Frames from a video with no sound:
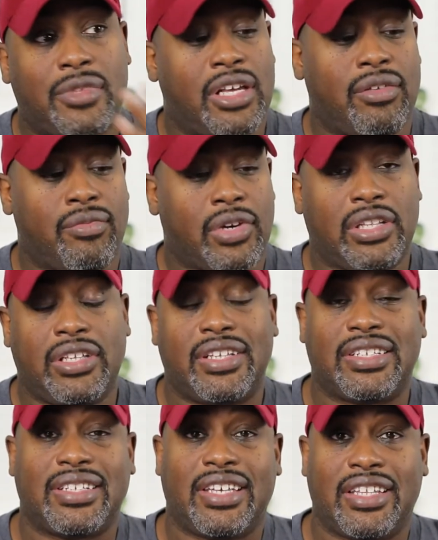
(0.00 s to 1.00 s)
that really
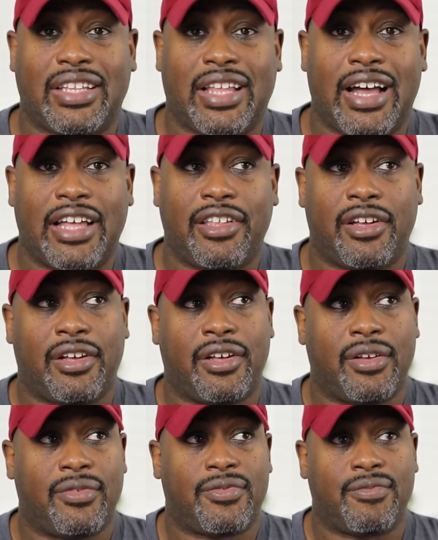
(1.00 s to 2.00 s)
doesn't get a lot
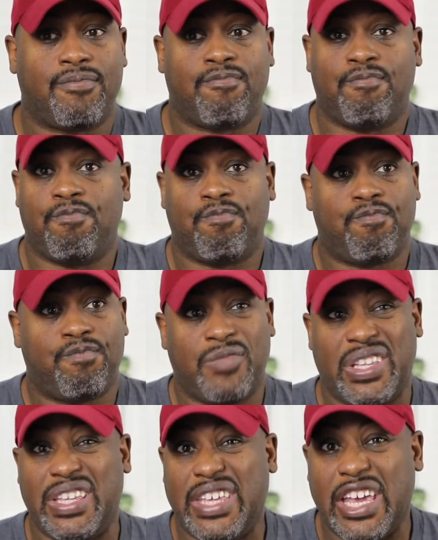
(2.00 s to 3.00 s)
of
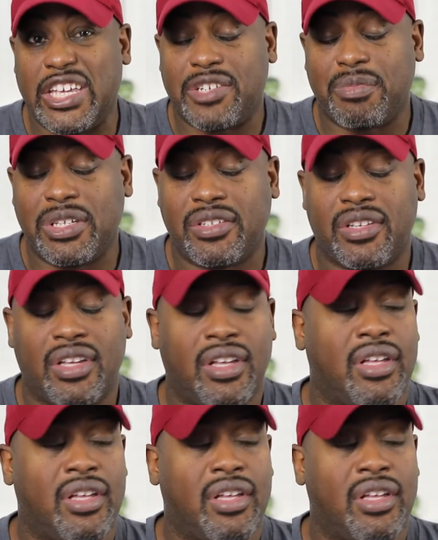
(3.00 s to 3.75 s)
engagement,